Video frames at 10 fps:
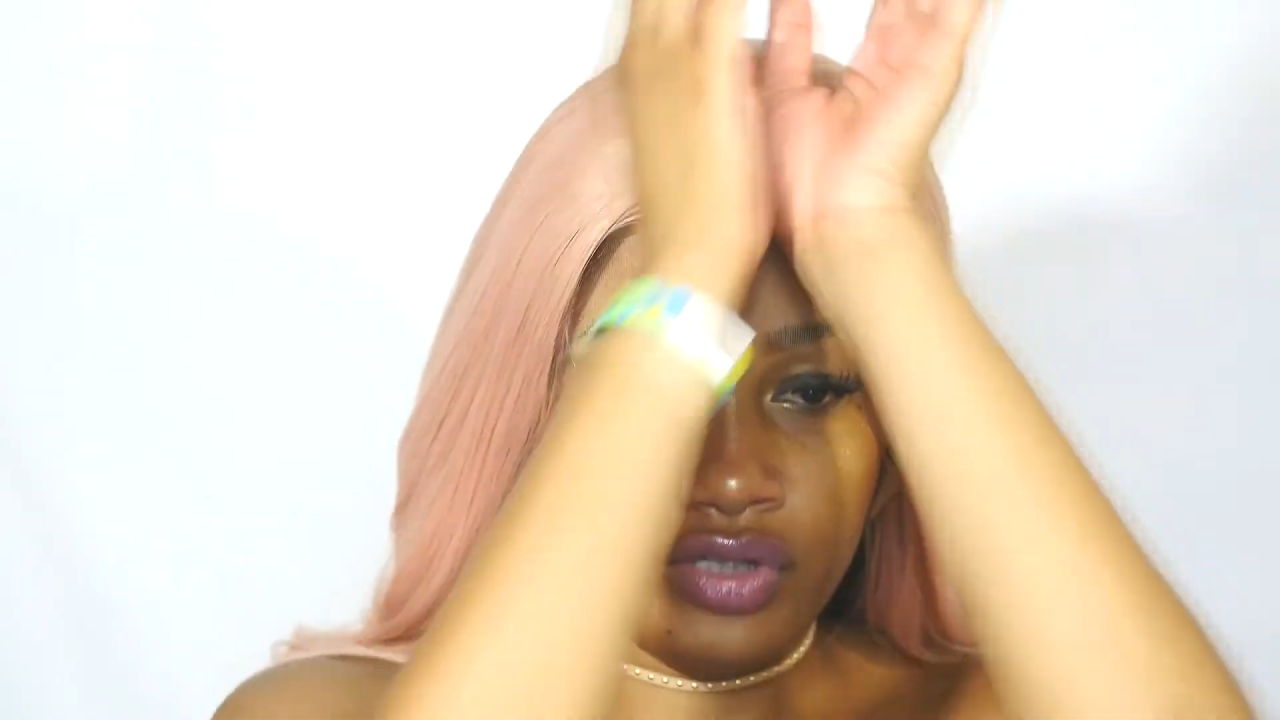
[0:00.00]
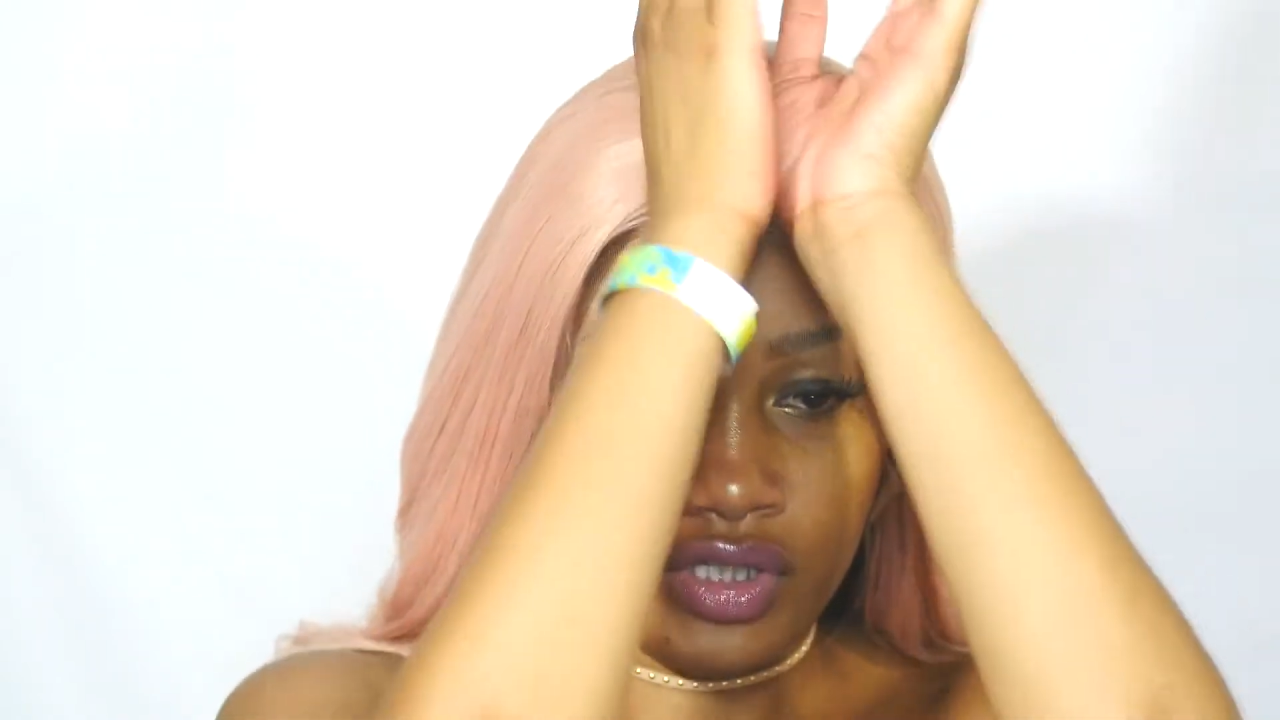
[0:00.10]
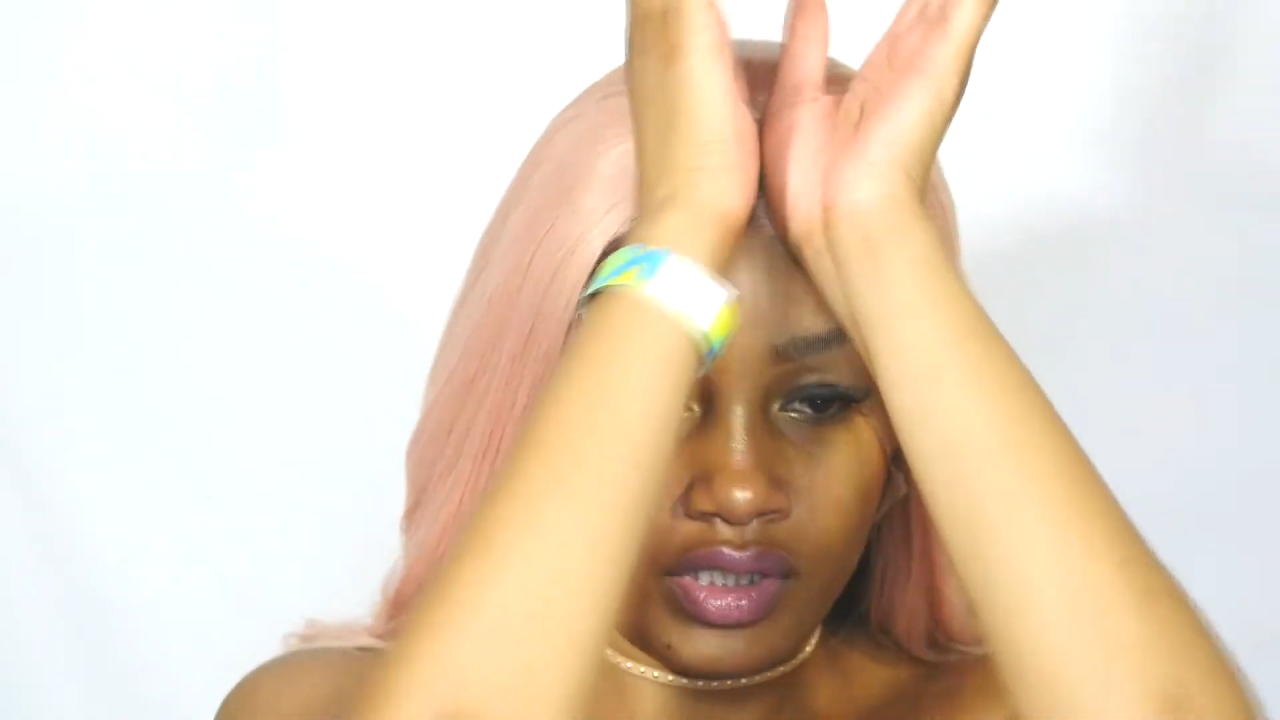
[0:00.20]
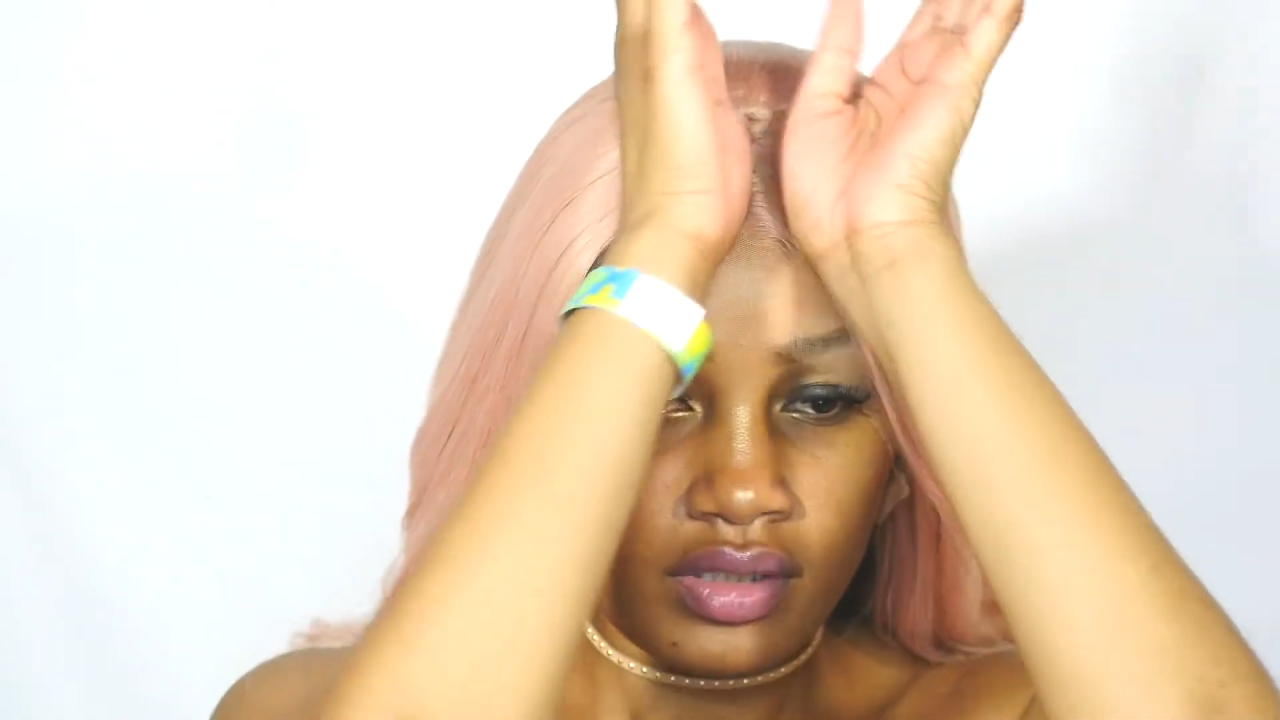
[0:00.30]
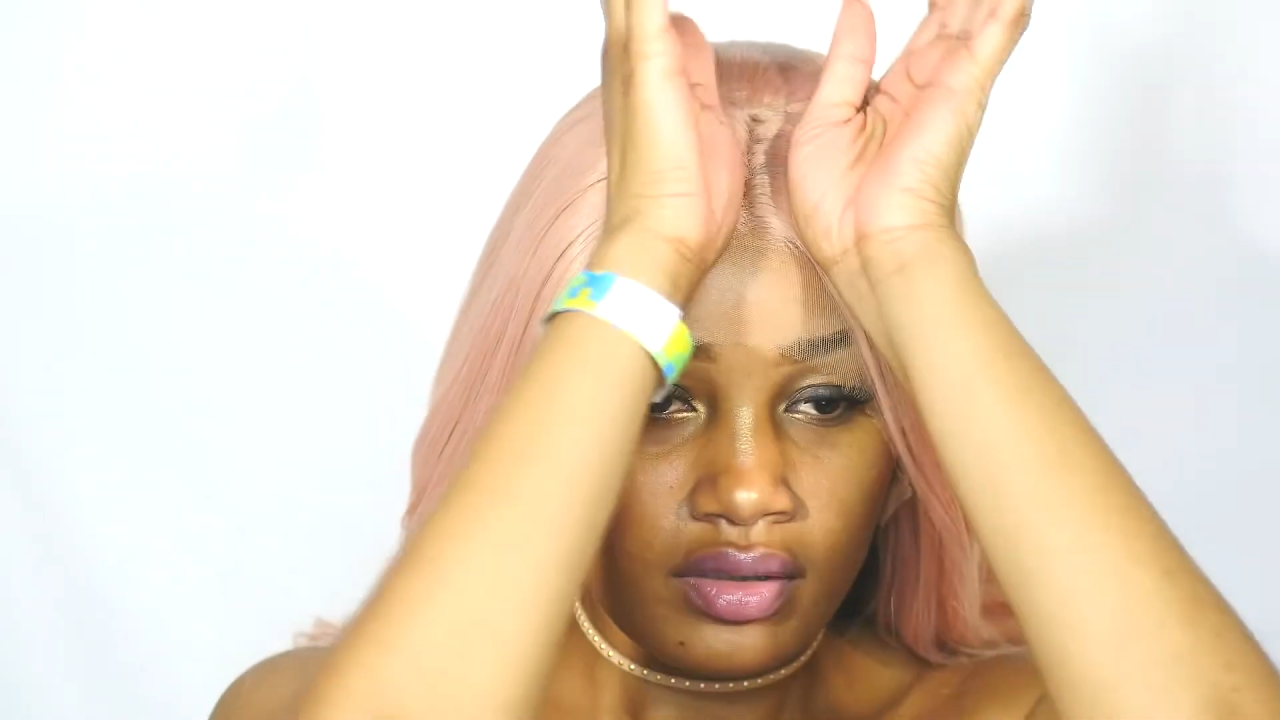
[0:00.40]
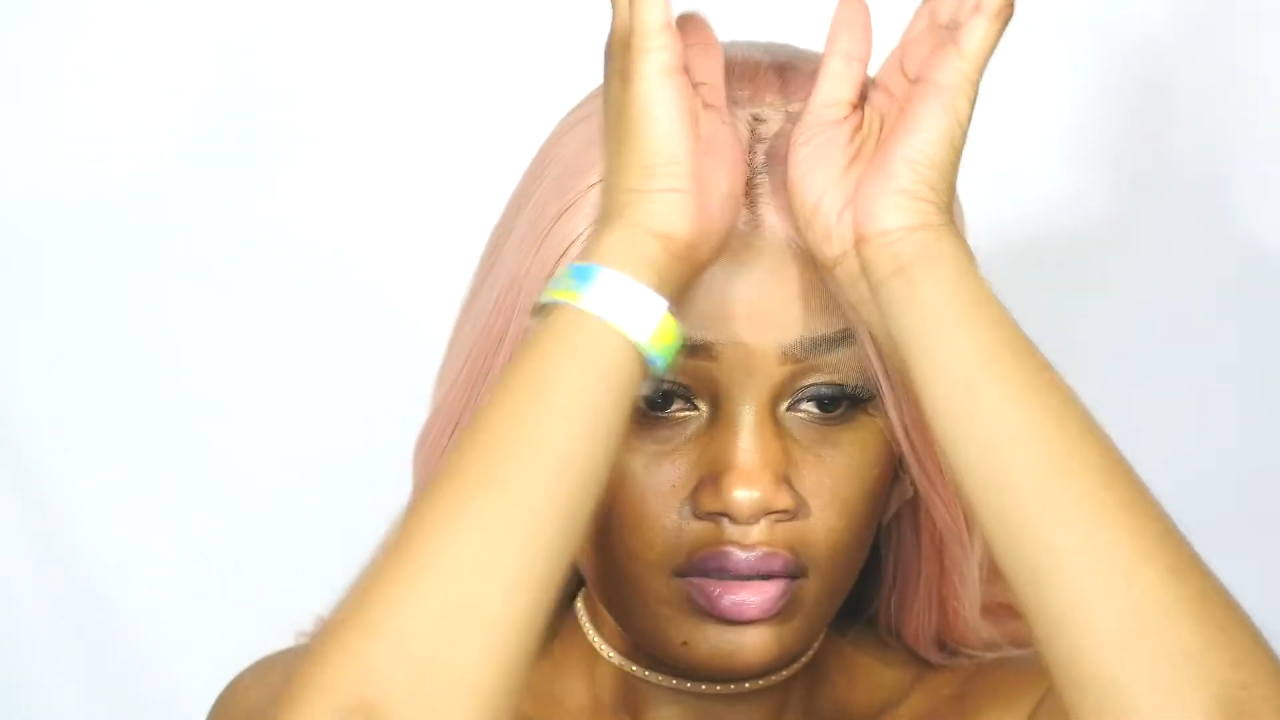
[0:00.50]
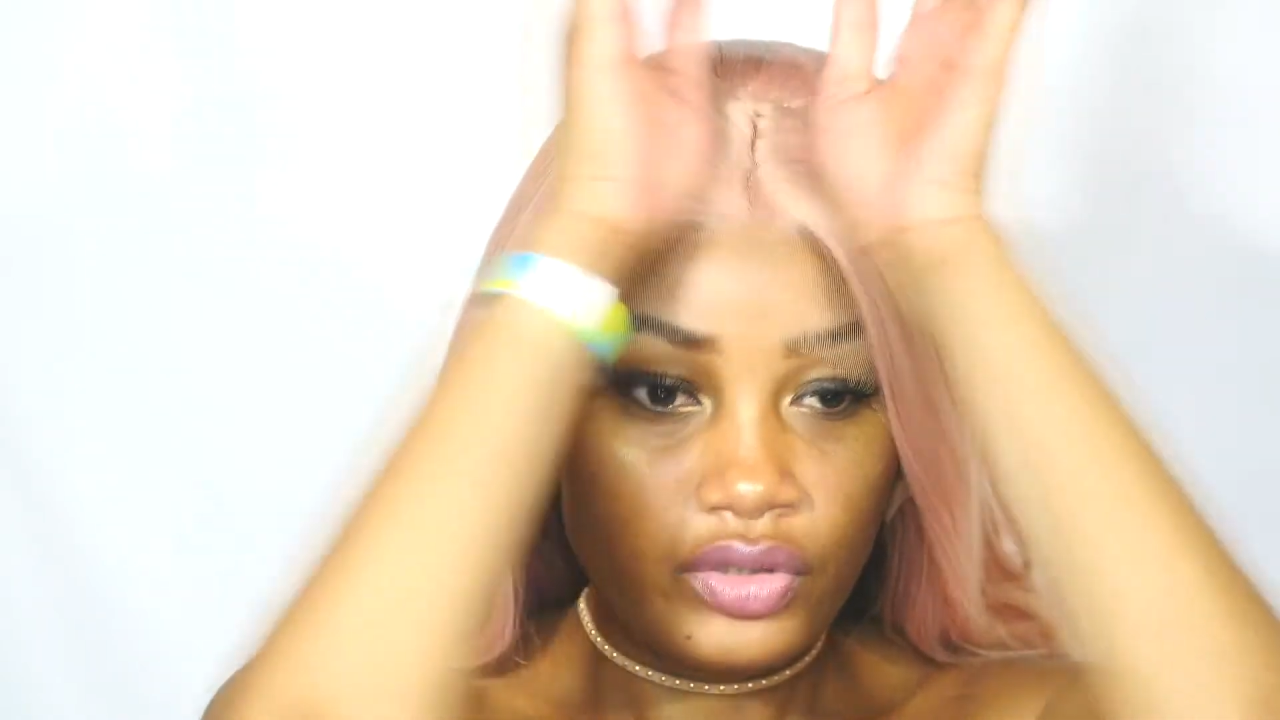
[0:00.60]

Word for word: just